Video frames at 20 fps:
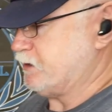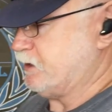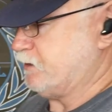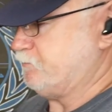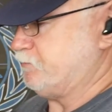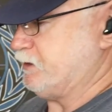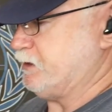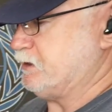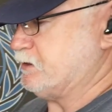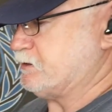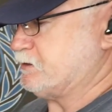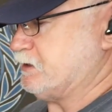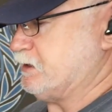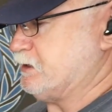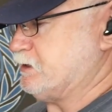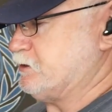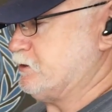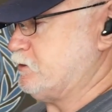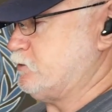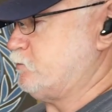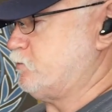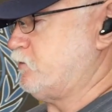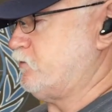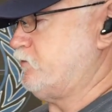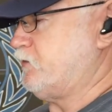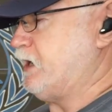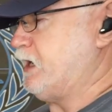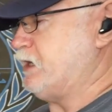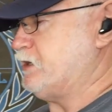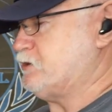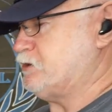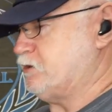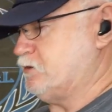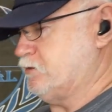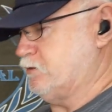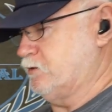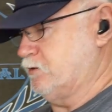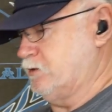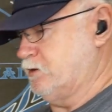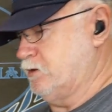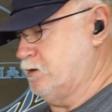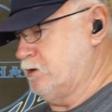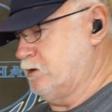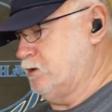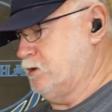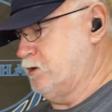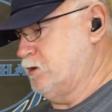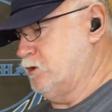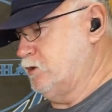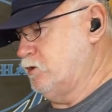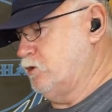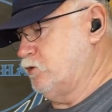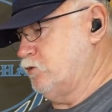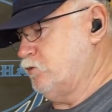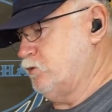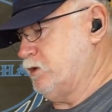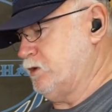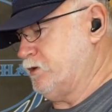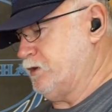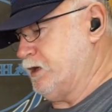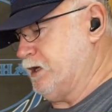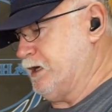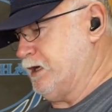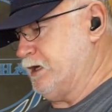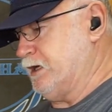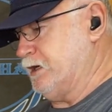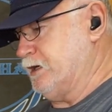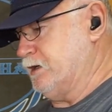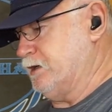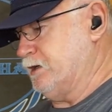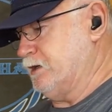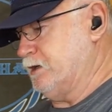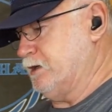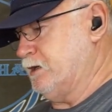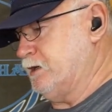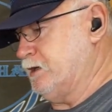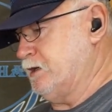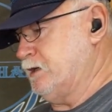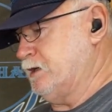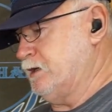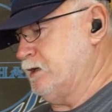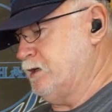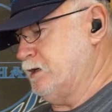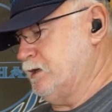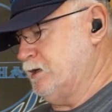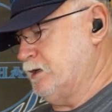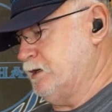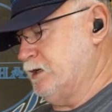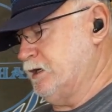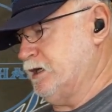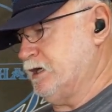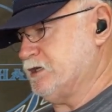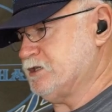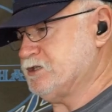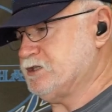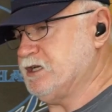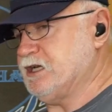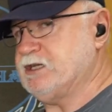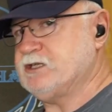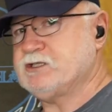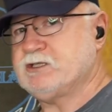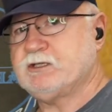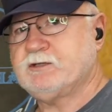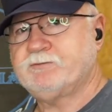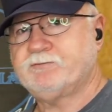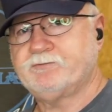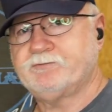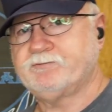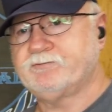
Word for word: company is they do provide you with a extension